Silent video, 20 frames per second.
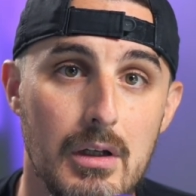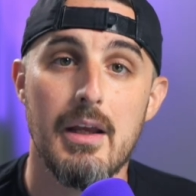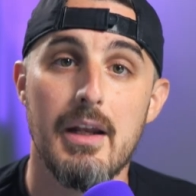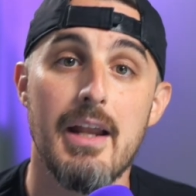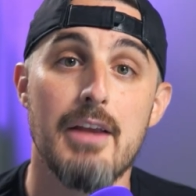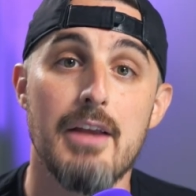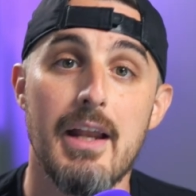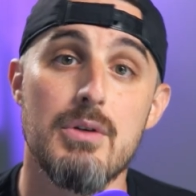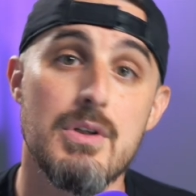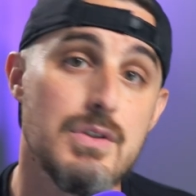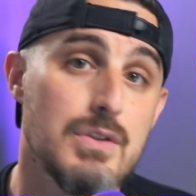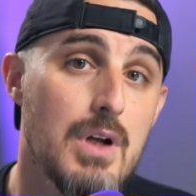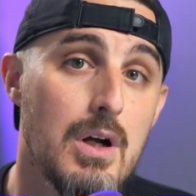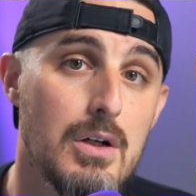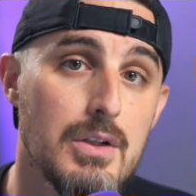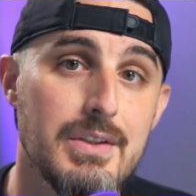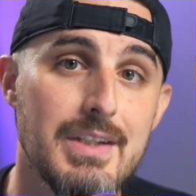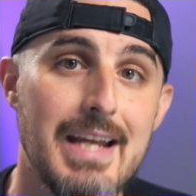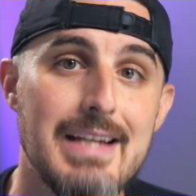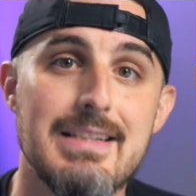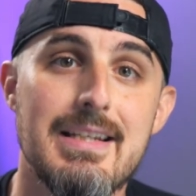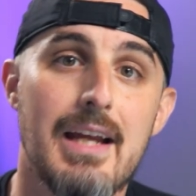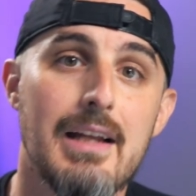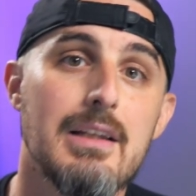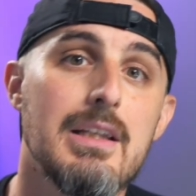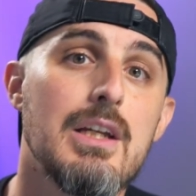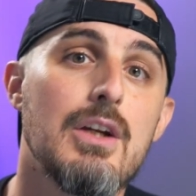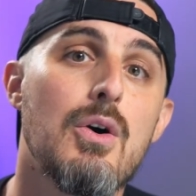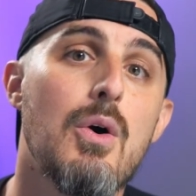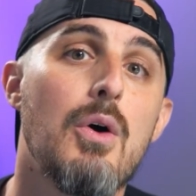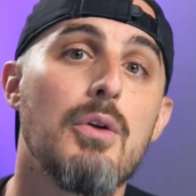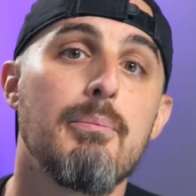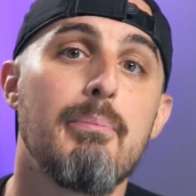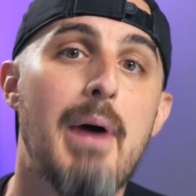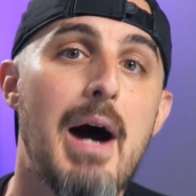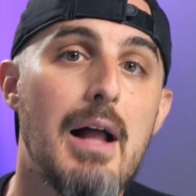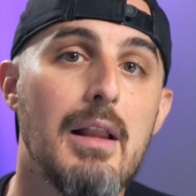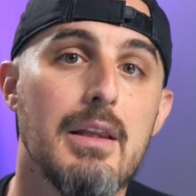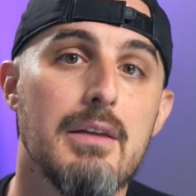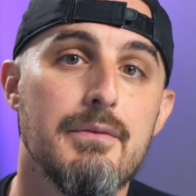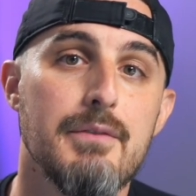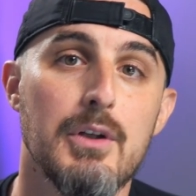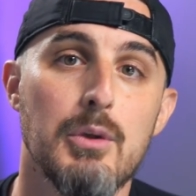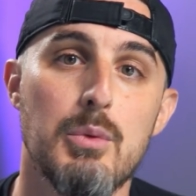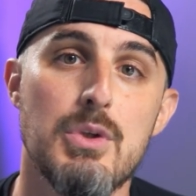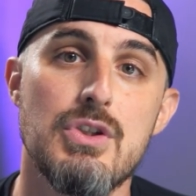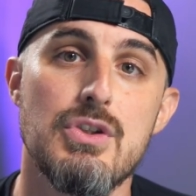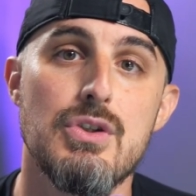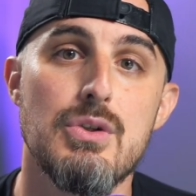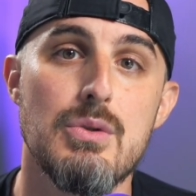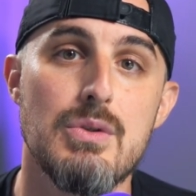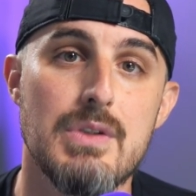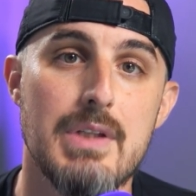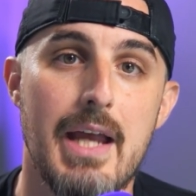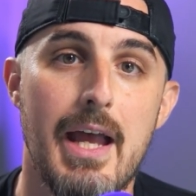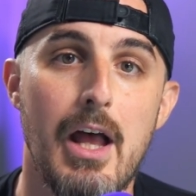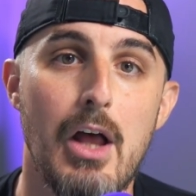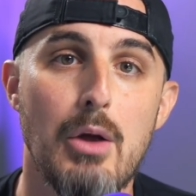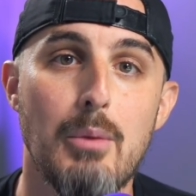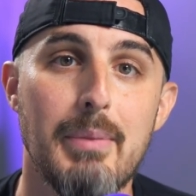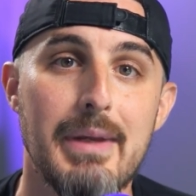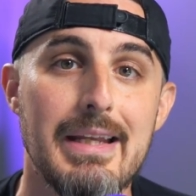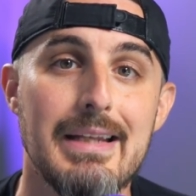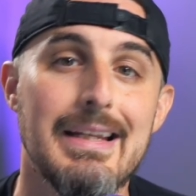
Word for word: And as a result, a technique called polyfill was used to help